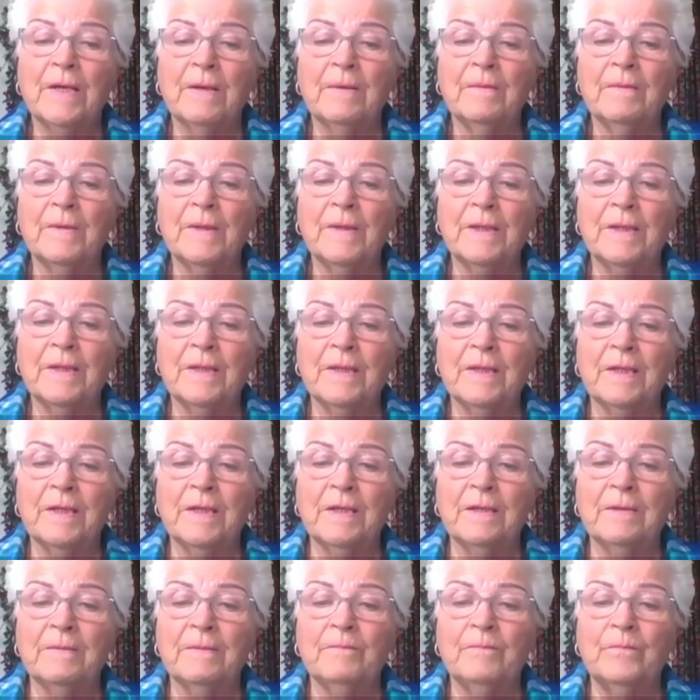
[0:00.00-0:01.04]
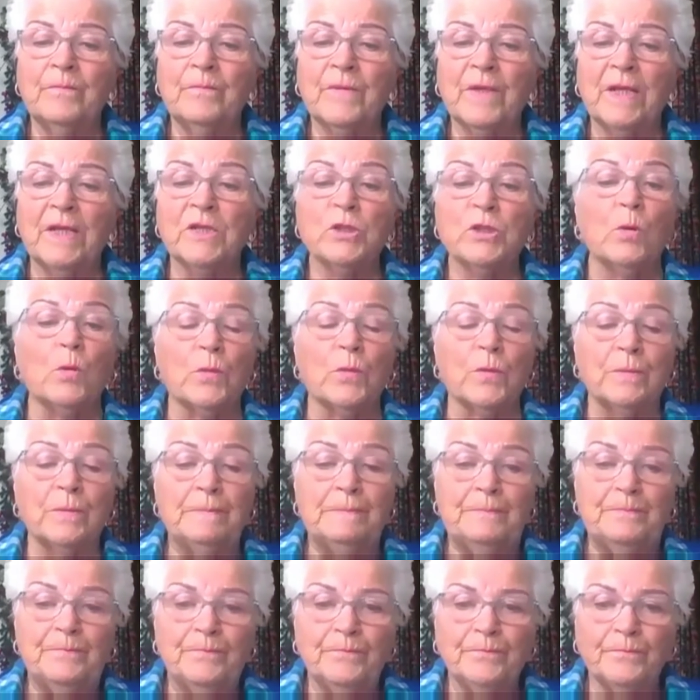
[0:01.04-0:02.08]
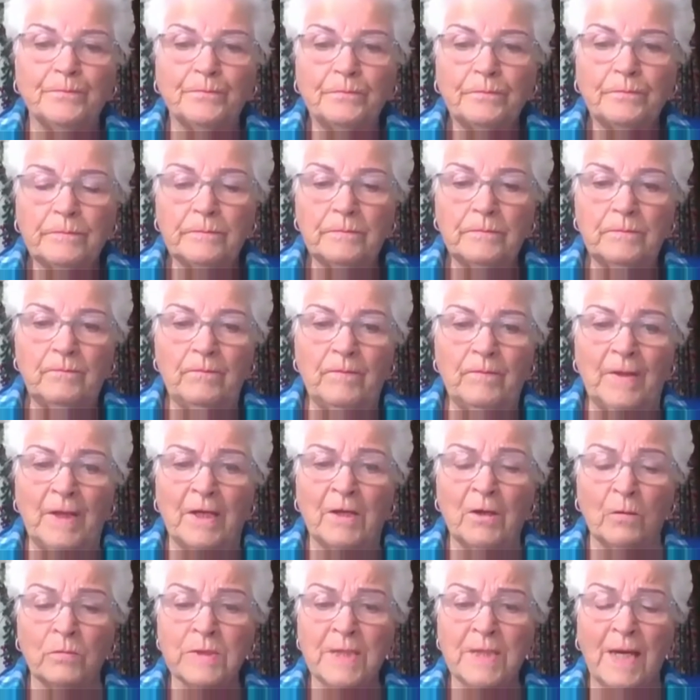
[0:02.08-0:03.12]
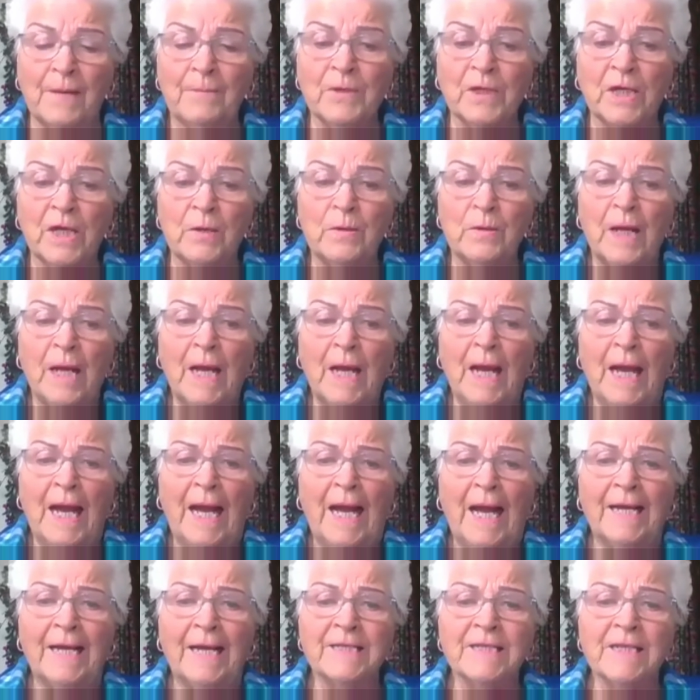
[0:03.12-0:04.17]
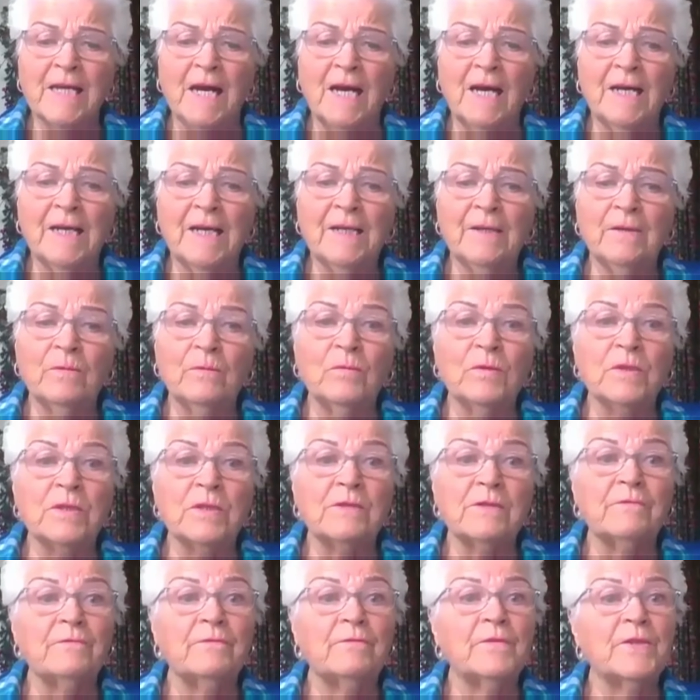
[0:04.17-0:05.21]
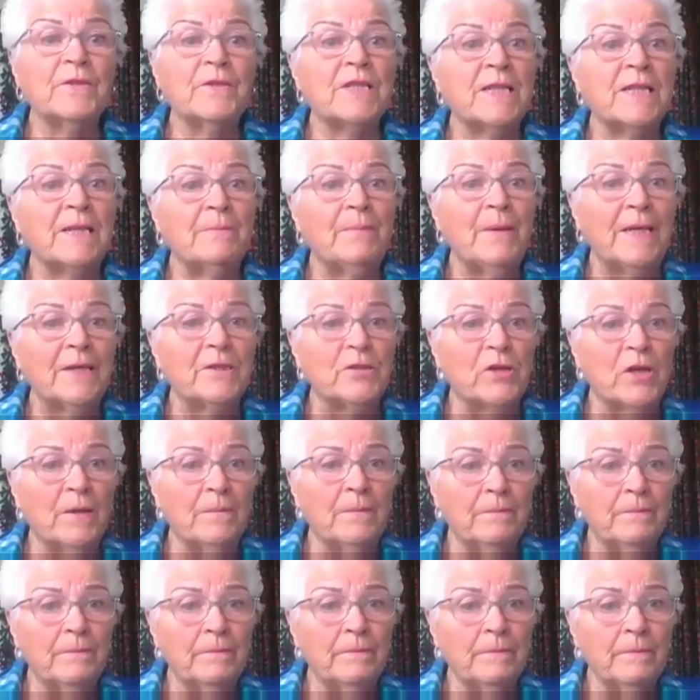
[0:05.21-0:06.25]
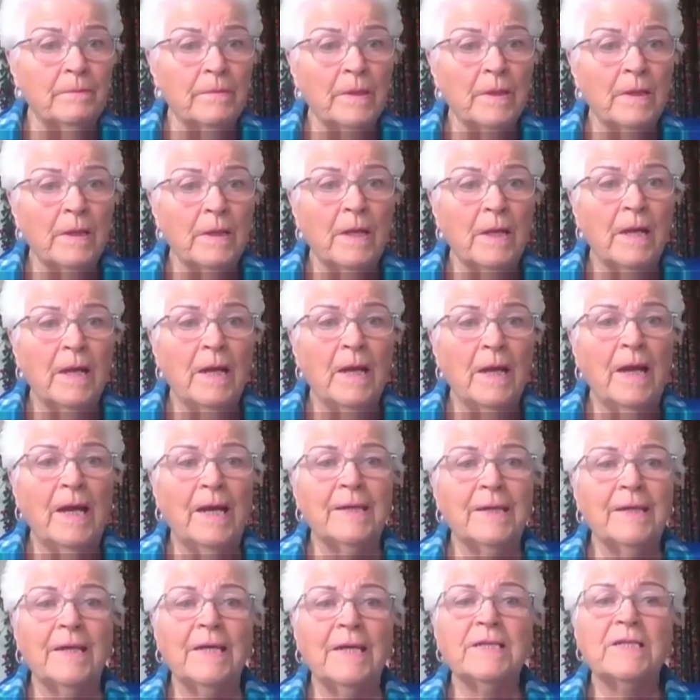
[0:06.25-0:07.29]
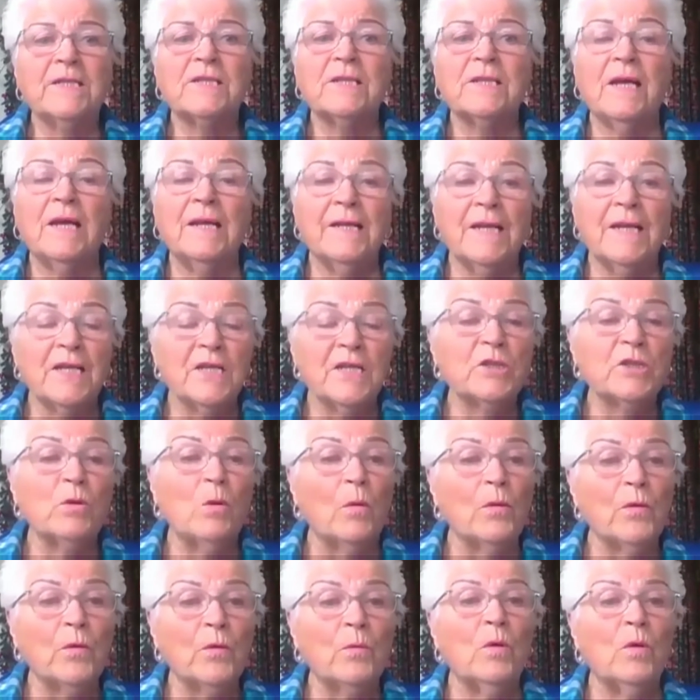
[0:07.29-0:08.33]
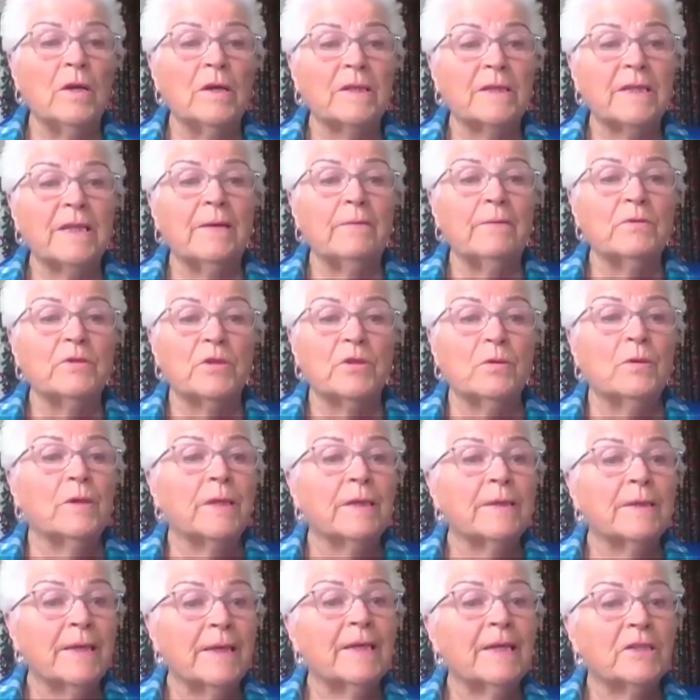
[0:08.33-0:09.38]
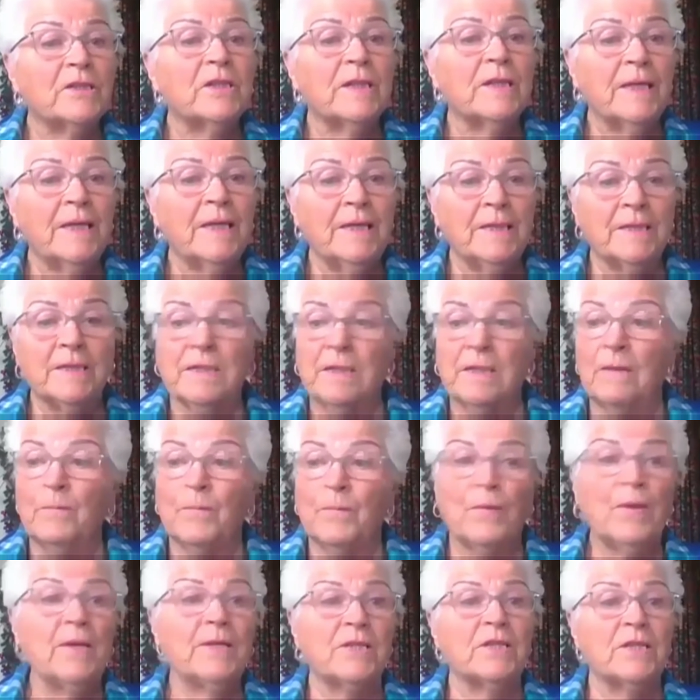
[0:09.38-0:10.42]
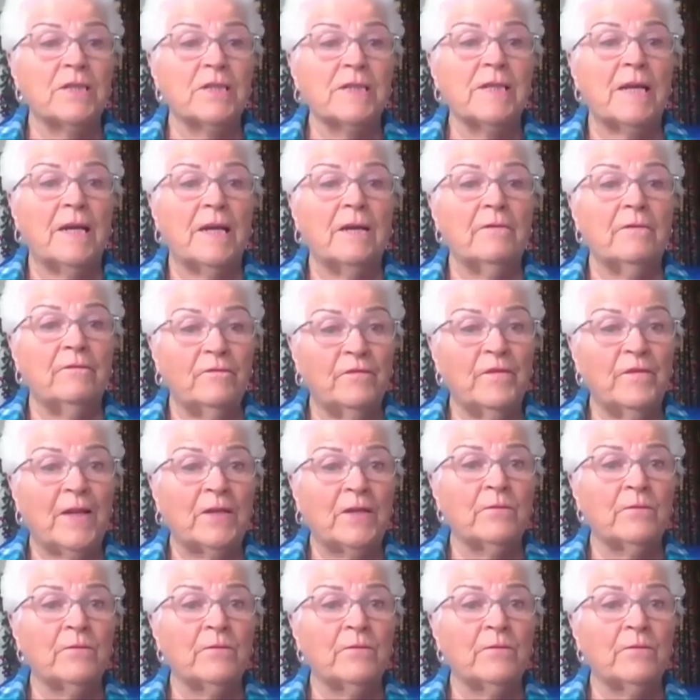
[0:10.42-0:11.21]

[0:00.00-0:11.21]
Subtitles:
in Jordan a long time ago, and I was visiting Petra, and I saw the work they were doing. They actually had a presence there, a